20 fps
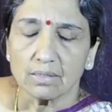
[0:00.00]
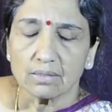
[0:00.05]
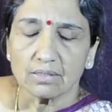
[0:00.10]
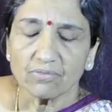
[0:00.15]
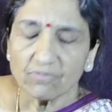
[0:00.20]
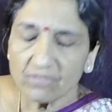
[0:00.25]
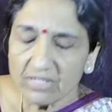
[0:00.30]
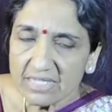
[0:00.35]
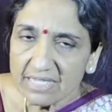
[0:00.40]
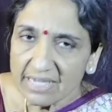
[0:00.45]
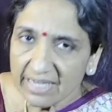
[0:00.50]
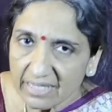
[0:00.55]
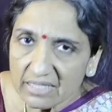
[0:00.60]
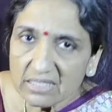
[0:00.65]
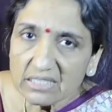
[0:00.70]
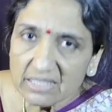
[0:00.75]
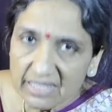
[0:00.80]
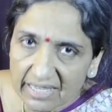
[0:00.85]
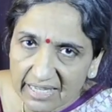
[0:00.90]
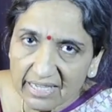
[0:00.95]
The first line
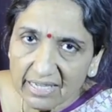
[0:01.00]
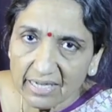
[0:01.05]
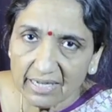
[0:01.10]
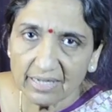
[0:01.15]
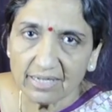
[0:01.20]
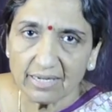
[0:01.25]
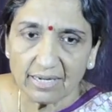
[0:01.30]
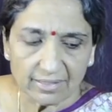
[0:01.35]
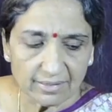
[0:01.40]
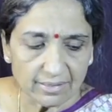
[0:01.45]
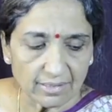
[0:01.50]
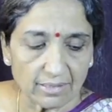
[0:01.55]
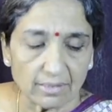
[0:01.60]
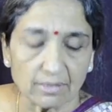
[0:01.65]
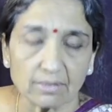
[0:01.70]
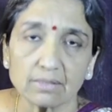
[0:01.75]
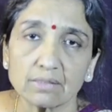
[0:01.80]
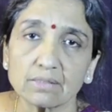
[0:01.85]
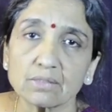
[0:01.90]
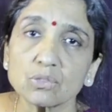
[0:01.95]
is Srigananatha.
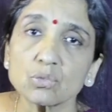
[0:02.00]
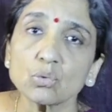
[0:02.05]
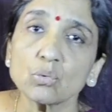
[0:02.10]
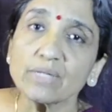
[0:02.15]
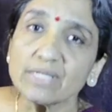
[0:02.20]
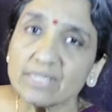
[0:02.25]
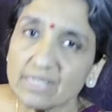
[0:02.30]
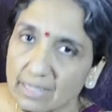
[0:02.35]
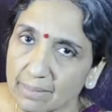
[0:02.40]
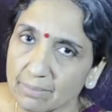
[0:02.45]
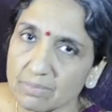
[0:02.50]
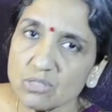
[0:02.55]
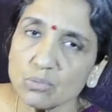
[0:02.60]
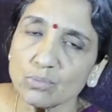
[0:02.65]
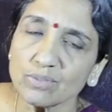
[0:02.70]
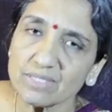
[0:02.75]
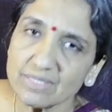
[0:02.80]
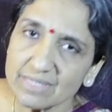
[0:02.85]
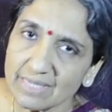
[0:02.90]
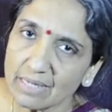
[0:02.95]
So it comes
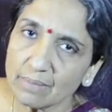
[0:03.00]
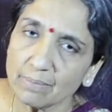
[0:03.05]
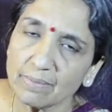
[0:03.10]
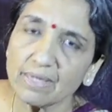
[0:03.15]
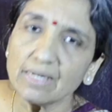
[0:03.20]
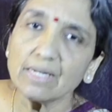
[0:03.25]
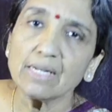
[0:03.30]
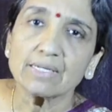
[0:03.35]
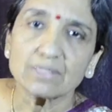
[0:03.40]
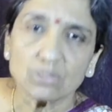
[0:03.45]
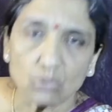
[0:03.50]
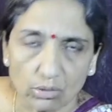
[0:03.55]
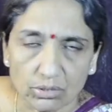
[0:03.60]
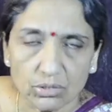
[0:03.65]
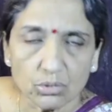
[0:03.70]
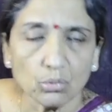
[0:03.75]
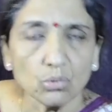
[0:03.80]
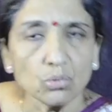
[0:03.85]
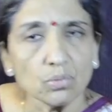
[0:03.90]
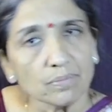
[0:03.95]
with a syllable as
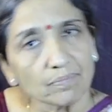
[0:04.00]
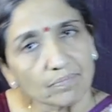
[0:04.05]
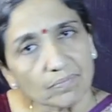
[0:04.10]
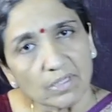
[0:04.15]
also